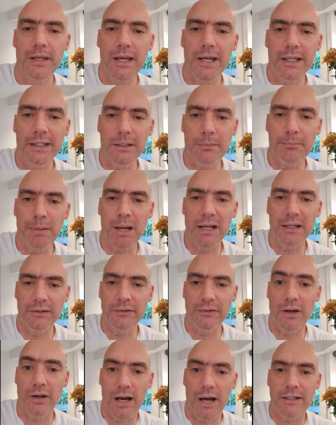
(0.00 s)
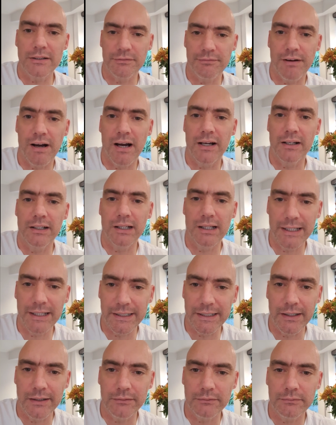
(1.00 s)
in a paint that has vinyl in
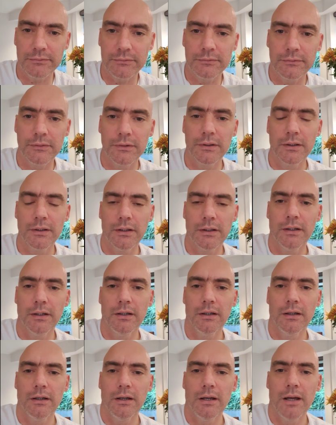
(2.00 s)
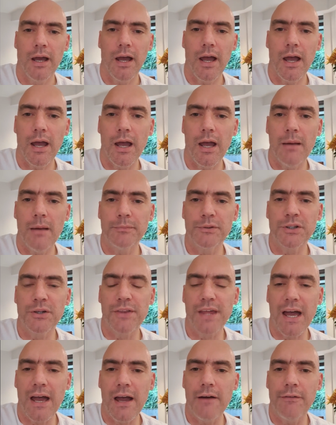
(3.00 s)
it. So
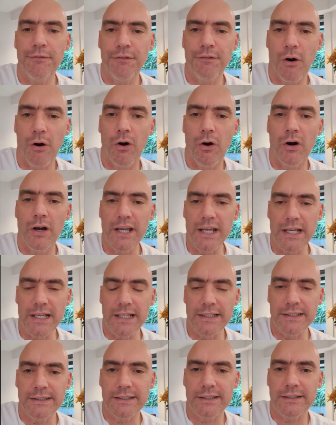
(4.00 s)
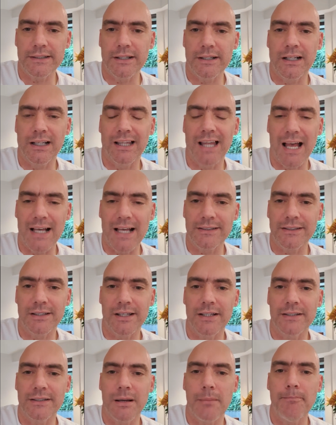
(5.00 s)
therefore it is classed
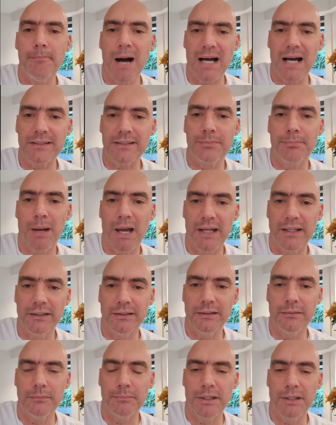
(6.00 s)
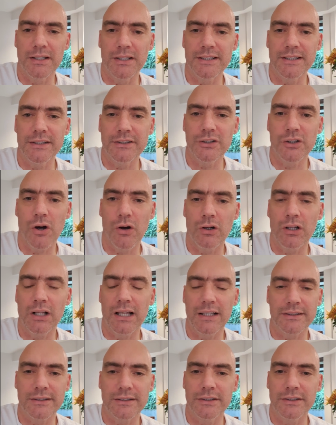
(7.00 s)
as a matte paint because it's not
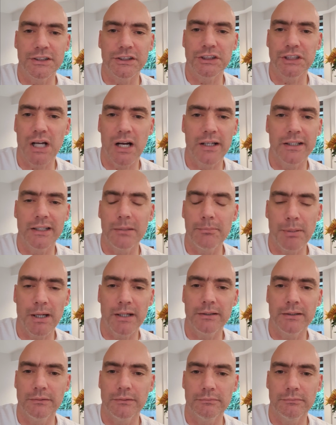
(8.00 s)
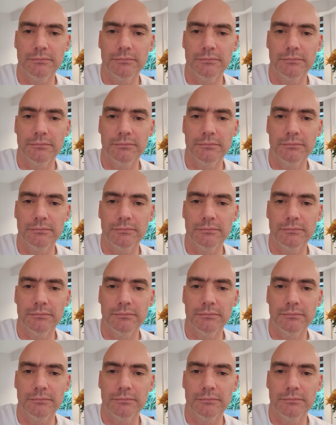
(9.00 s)
classed as a shiny paint.